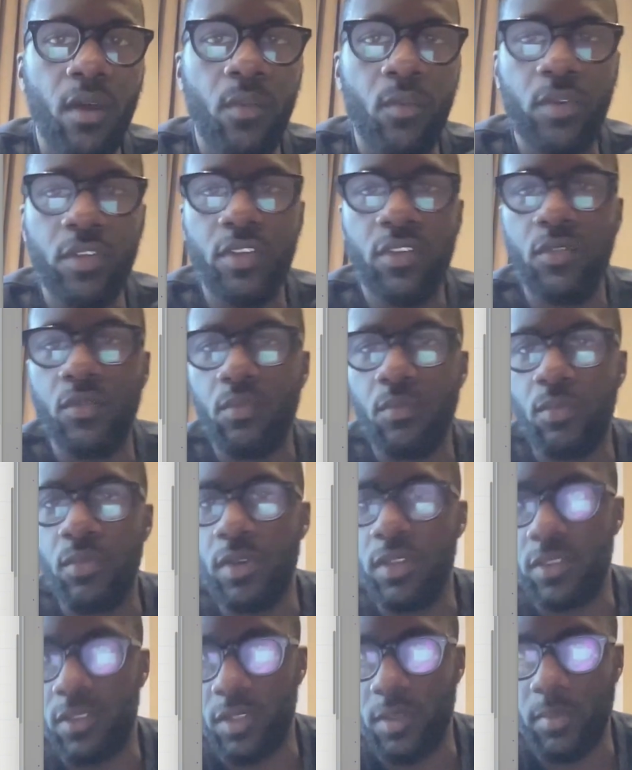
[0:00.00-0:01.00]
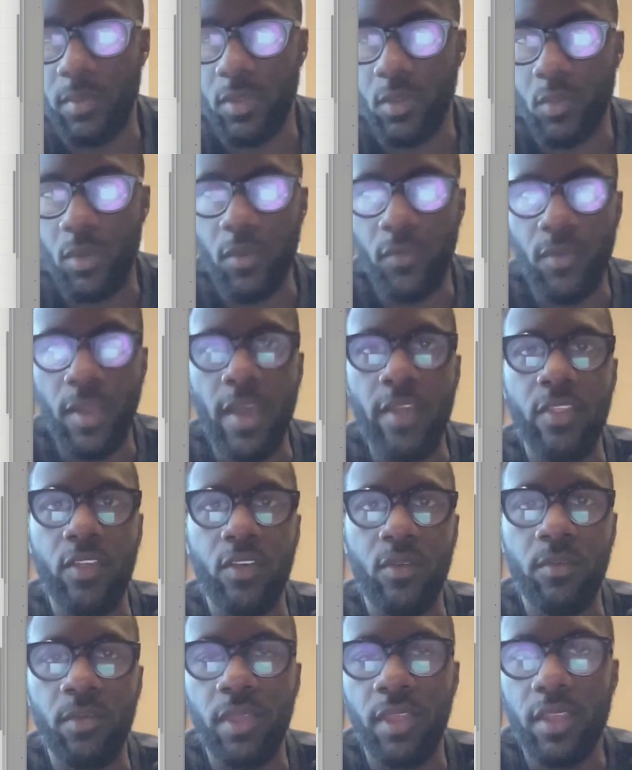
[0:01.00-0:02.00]
which is typically what
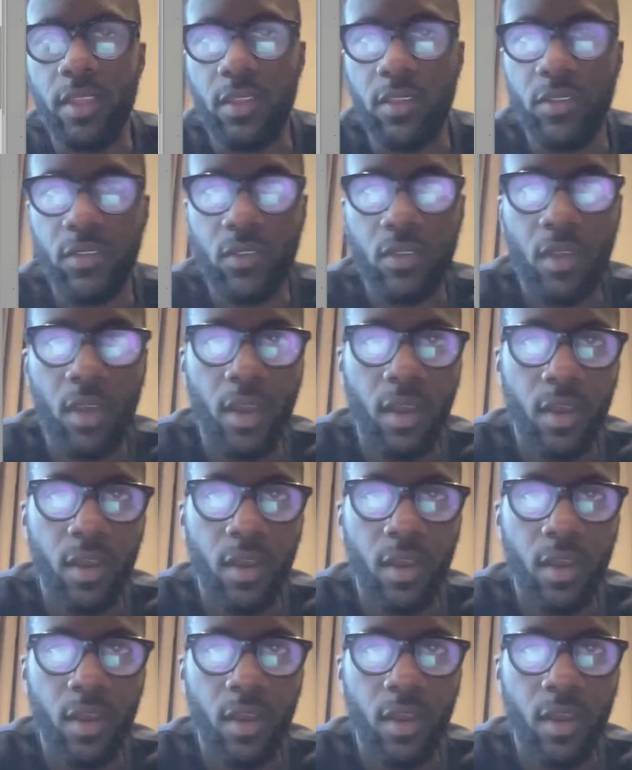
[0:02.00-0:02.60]
Fathom is